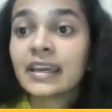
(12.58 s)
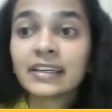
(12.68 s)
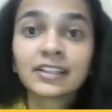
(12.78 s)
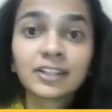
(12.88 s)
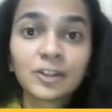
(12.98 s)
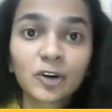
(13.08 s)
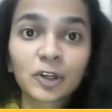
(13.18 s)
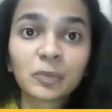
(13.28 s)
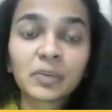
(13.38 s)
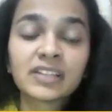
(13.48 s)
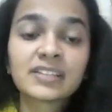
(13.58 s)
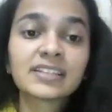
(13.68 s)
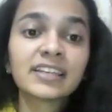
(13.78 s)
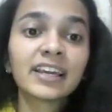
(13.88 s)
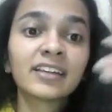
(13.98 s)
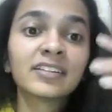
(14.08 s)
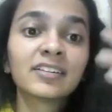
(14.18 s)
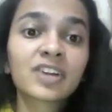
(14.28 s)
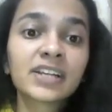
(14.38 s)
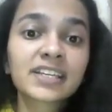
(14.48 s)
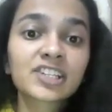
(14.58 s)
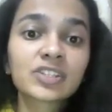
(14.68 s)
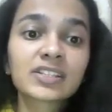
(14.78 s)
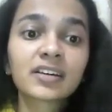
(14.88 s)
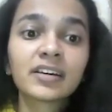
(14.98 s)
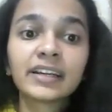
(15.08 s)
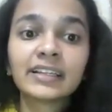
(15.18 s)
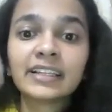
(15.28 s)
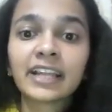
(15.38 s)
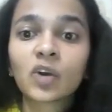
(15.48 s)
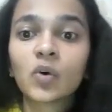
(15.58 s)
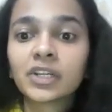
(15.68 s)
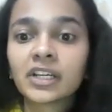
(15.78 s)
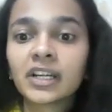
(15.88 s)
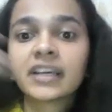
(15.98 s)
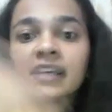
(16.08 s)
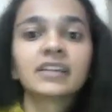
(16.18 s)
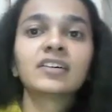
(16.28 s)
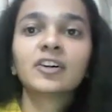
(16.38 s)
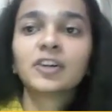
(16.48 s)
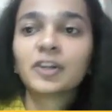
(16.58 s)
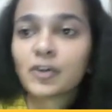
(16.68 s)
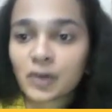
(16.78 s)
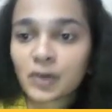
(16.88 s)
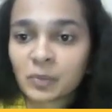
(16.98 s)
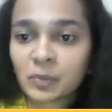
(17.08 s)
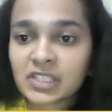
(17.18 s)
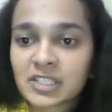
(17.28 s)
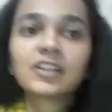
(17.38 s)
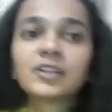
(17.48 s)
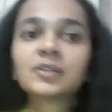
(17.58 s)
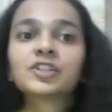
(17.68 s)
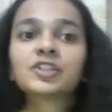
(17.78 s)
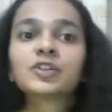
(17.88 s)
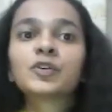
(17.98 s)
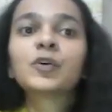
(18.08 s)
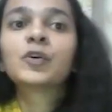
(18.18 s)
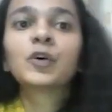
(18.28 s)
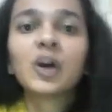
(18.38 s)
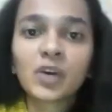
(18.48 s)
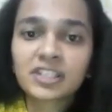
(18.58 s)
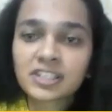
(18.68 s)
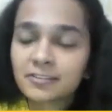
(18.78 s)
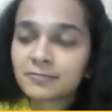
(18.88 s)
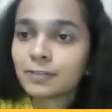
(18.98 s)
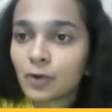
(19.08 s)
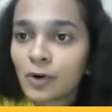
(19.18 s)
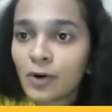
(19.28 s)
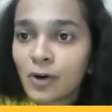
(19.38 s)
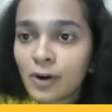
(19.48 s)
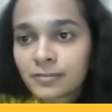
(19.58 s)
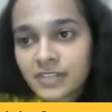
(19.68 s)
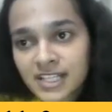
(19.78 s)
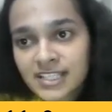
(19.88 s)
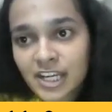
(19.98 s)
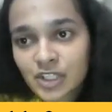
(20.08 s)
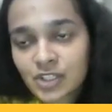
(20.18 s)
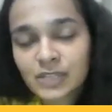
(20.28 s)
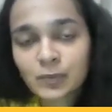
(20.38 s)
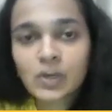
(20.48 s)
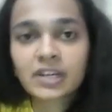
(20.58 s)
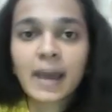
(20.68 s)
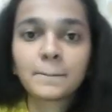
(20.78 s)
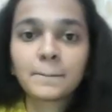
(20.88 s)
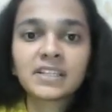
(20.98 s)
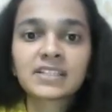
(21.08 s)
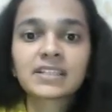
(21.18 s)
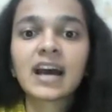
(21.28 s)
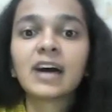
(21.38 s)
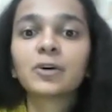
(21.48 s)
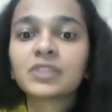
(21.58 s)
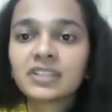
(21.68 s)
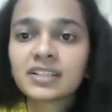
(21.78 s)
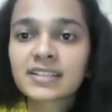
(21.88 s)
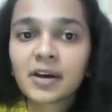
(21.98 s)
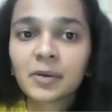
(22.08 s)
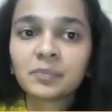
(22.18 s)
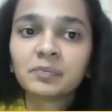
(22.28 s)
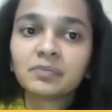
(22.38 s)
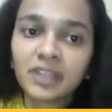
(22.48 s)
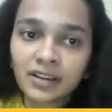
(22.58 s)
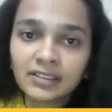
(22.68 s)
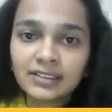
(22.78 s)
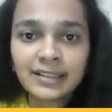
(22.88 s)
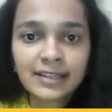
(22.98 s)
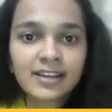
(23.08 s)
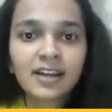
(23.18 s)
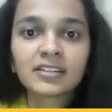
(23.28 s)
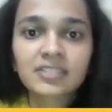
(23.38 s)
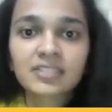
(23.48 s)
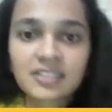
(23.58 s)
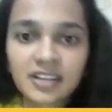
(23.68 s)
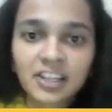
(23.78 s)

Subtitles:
in the documents. The transactions are correctly recorded in the documents. So, what is the flow of transaction? What happens and how the things are done? Let's understand.